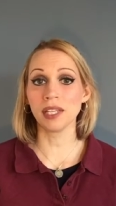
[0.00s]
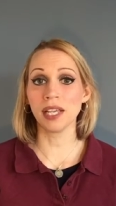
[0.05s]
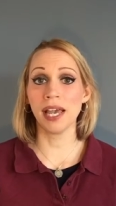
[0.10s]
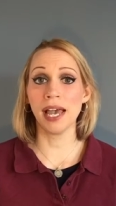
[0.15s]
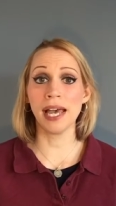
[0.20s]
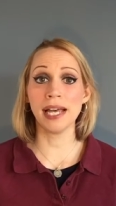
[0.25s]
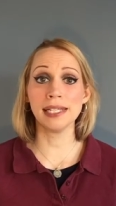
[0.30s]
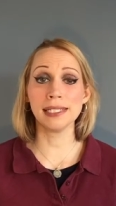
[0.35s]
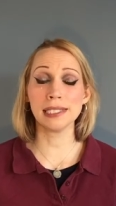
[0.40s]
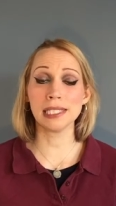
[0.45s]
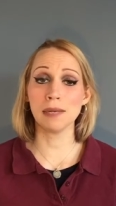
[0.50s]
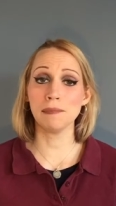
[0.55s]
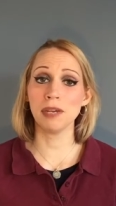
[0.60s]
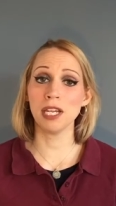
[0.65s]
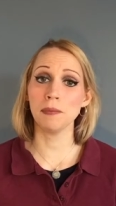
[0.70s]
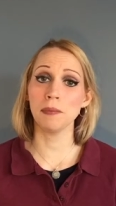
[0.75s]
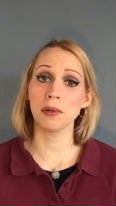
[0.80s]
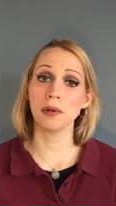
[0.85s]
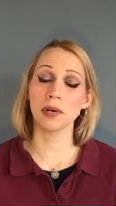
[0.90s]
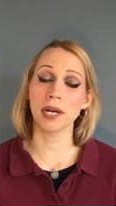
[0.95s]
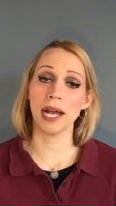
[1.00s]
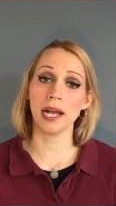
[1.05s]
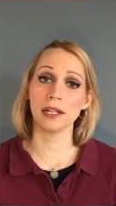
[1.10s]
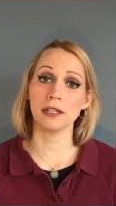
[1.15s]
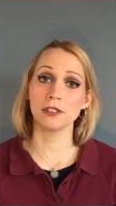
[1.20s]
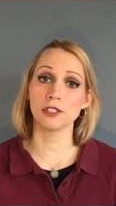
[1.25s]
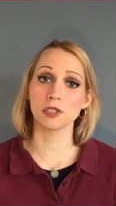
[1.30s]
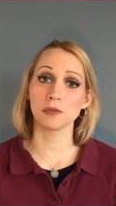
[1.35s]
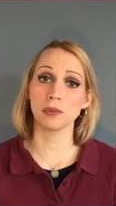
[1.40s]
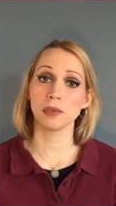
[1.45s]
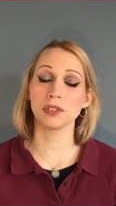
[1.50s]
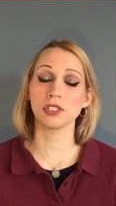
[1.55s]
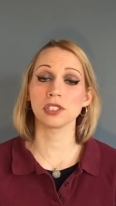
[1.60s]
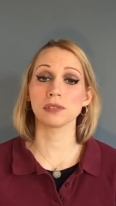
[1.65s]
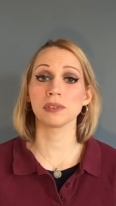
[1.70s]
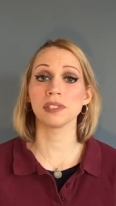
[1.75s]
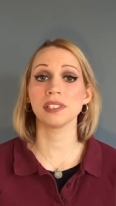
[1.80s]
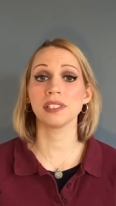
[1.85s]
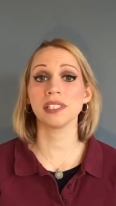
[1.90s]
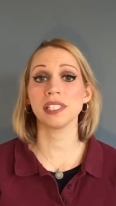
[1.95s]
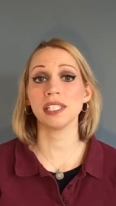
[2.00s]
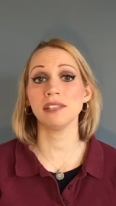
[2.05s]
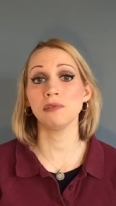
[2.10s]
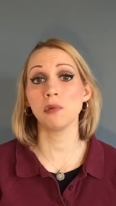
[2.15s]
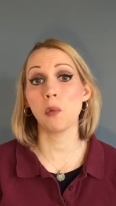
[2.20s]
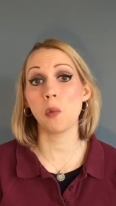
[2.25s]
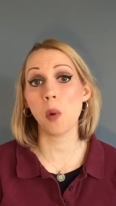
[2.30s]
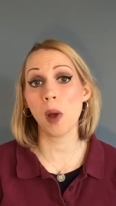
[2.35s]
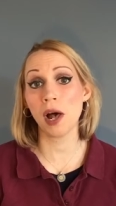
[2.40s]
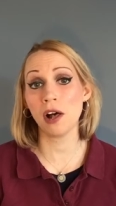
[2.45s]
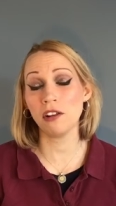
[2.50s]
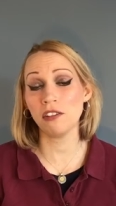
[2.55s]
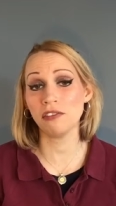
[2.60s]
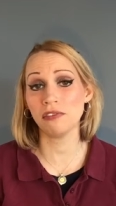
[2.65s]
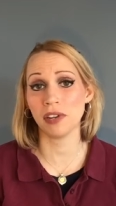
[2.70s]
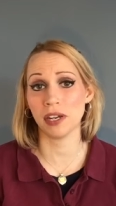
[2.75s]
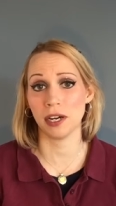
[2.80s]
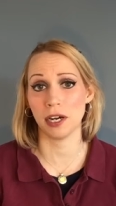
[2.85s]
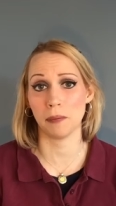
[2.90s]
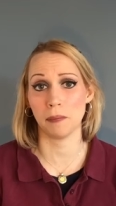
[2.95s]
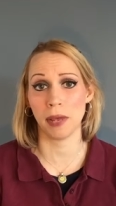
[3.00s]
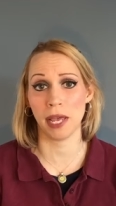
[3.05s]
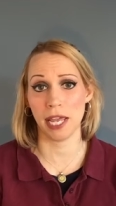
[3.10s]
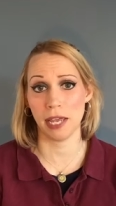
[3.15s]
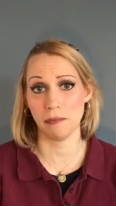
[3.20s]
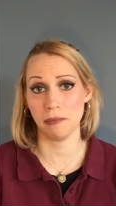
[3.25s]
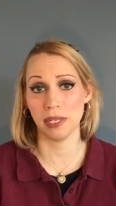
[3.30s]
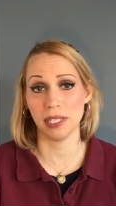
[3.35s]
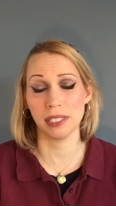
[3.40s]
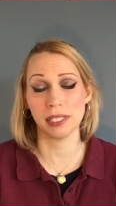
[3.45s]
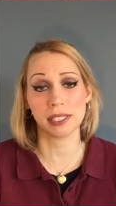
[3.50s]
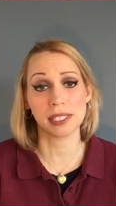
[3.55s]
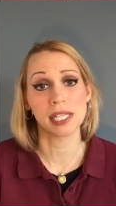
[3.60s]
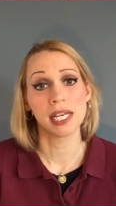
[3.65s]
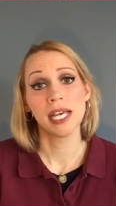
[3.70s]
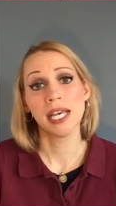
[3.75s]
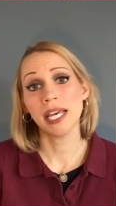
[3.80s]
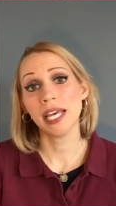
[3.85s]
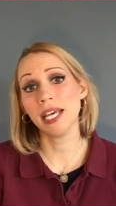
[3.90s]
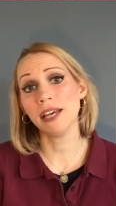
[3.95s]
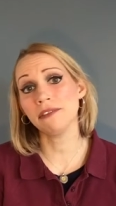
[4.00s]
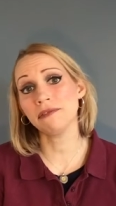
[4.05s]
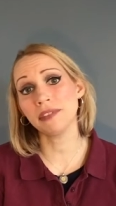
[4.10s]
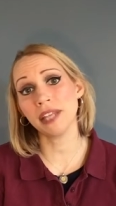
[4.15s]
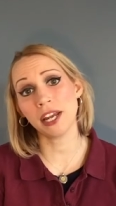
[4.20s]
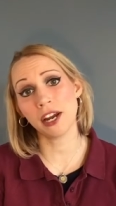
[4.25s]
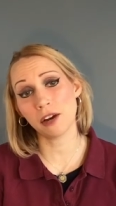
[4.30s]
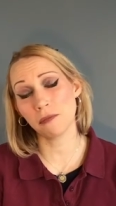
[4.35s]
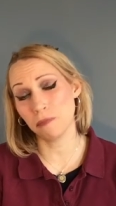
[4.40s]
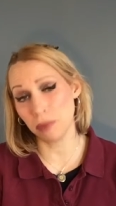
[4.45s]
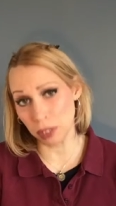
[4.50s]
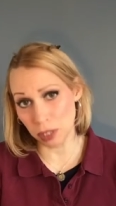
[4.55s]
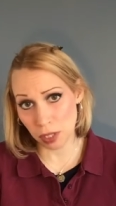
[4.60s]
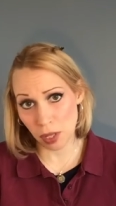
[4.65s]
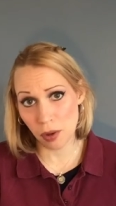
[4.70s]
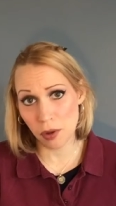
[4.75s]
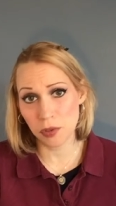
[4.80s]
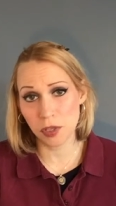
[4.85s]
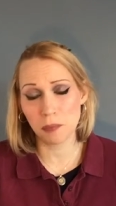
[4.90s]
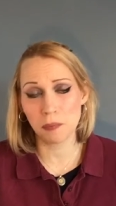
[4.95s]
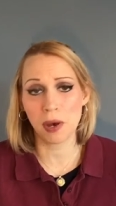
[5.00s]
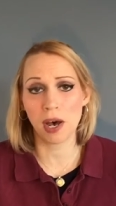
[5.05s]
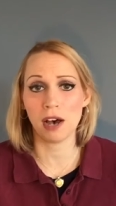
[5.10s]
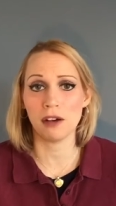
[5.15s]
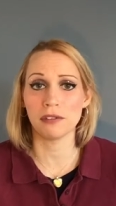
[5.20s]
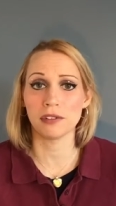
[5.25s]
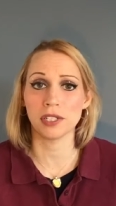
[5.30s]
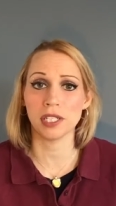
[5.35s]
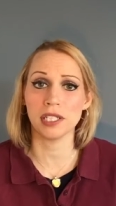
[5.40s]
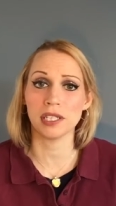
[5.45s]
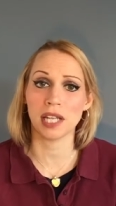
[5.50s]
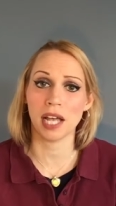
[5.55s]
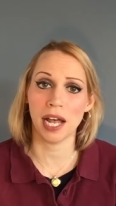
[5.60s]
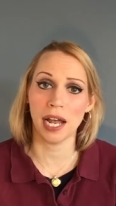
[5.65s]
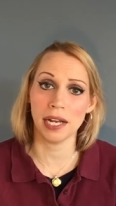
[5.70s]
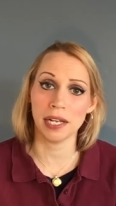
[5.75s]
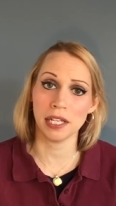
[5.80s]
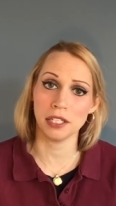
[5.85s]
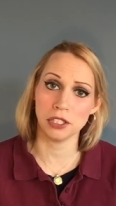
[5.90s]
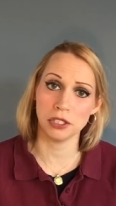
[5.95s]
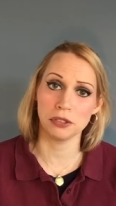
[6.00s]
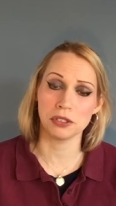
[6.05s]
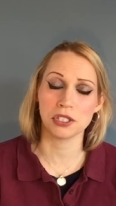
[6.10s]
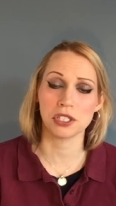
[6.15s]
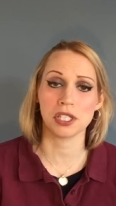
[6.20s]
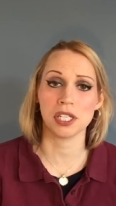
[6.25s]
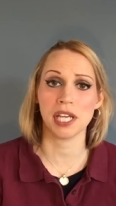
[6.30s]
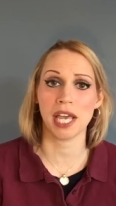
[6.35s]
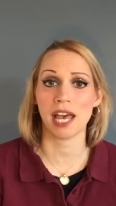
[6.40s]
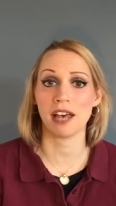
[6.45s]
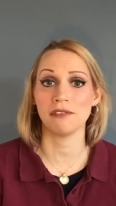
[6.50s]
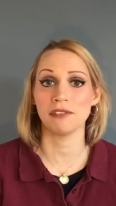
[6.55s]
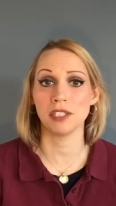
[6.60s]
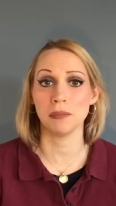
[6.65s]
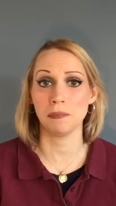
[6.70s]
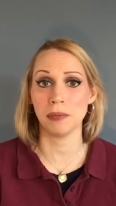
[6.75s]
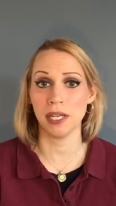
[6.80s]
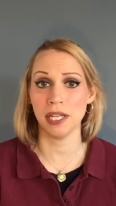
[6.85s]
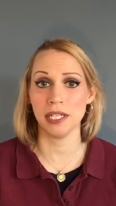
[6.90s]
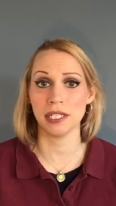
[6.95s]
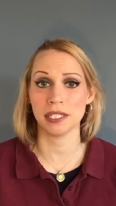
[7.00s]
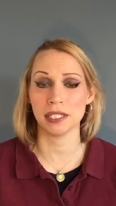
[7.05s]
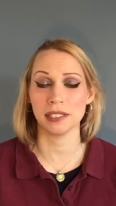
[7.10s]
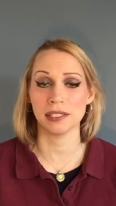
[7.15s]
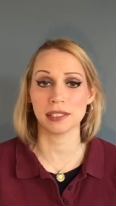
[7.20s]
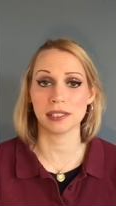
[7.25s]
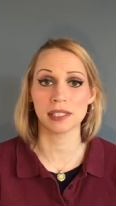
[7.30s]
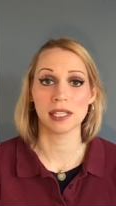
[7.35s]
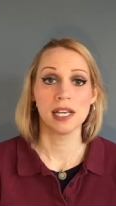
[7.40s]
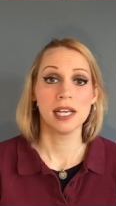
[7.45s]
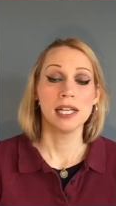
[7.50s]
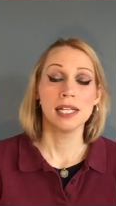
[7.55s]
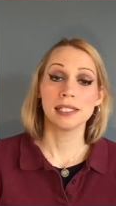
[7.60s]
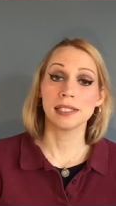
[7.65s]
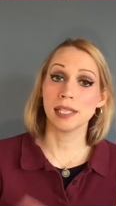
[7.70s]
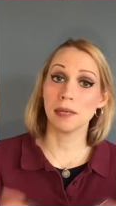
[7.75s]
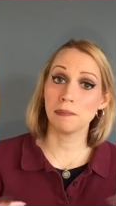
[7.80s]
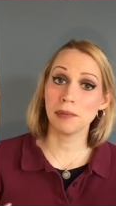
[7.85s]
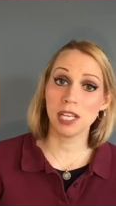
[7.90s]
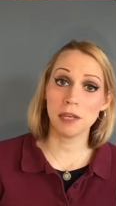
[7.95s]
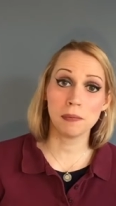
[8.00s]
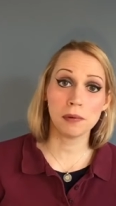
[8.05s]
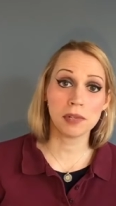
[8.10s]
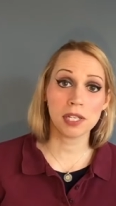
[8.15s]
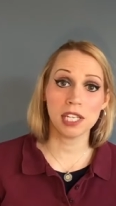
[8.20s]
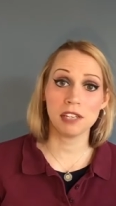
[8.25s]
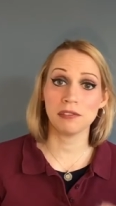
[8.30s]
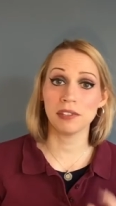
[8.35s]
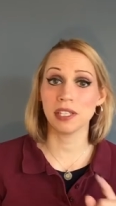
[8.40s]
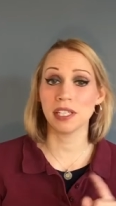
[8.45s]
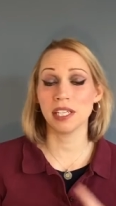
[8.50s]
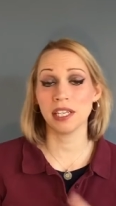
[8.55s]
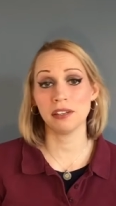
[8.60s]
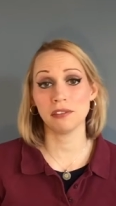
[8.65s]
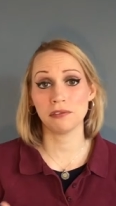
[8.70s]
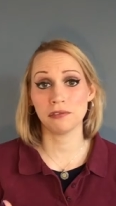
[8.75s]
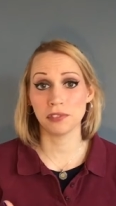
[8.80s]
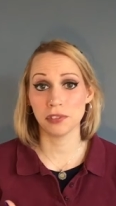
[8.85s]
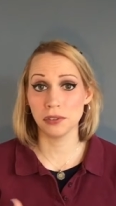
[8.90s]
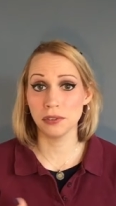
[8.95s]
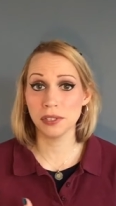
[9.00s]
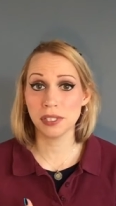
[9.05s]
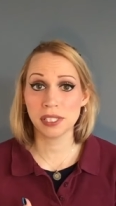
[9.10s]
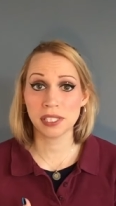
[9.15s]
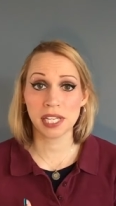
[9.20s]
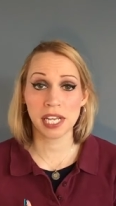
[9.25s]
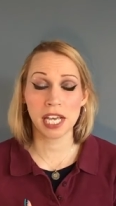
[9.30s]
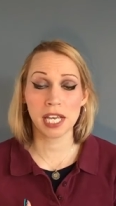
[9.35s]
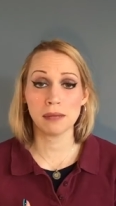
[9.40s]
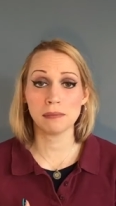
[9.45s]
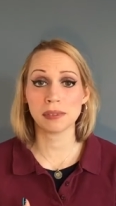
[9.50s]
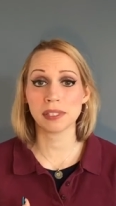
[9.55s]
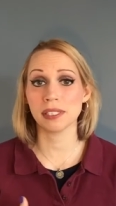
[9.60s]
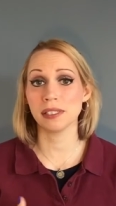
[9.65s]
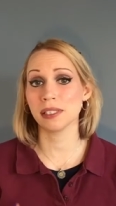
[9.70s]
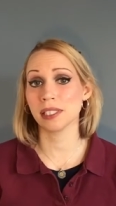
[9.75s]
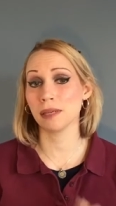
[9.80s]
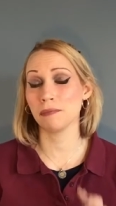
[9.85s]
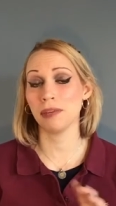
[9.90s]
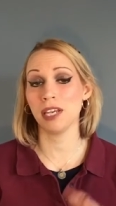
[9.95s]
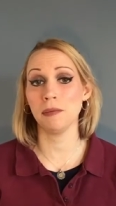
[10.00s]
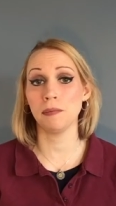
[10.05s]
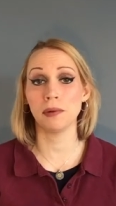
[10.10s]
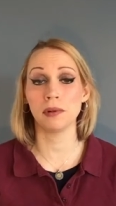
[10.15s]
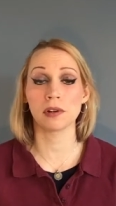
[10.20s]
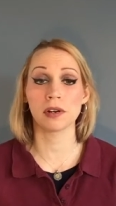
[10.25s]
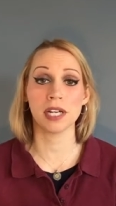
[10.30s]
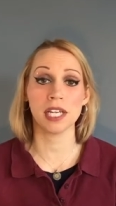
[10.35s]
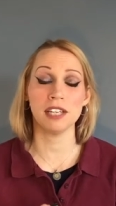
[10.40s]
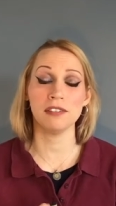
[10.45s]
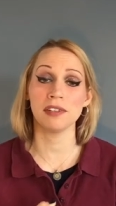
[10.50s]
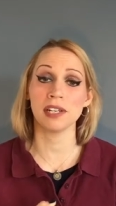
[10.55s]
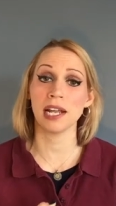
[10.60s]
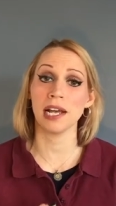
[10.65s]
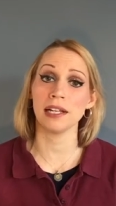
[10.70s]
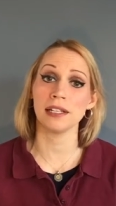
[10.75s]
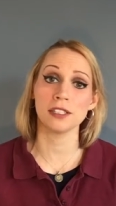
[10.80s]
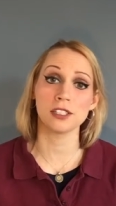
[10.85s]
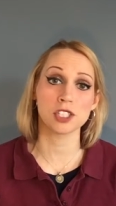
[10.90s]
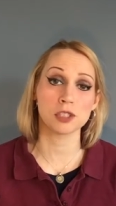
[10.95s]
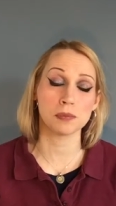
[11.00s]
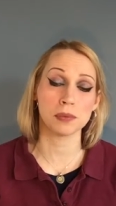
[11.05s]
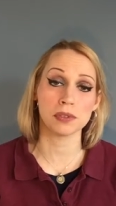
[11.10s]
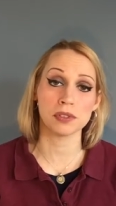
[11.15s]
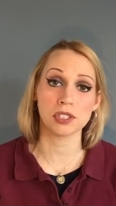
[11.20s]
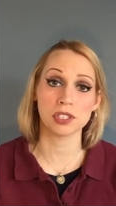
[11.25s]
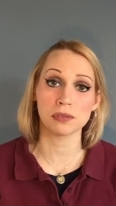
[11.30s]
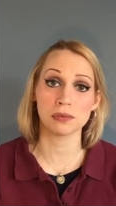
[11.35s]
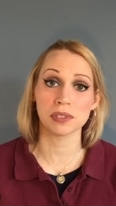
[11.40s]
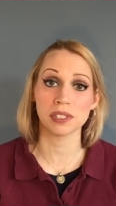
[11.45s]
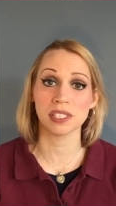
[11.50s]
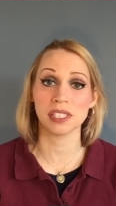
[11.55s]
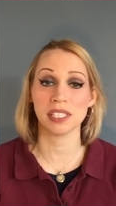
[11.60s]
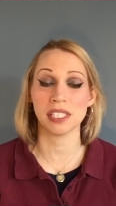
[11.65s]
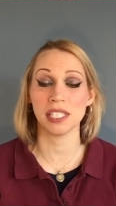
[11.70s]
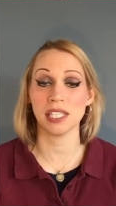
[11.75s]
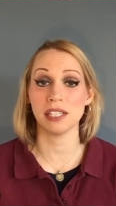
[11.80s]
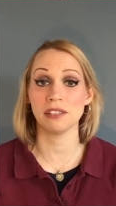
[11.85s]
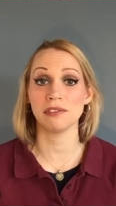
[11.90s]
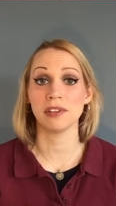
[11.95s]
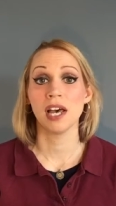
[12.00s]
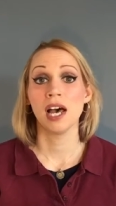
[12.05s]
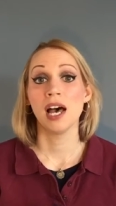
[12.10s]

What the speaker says: And some people are eligible to receive welfare payments if they are below the poverty line and usually have dependents. Some people even get food stamps, and some people are even eligible to receive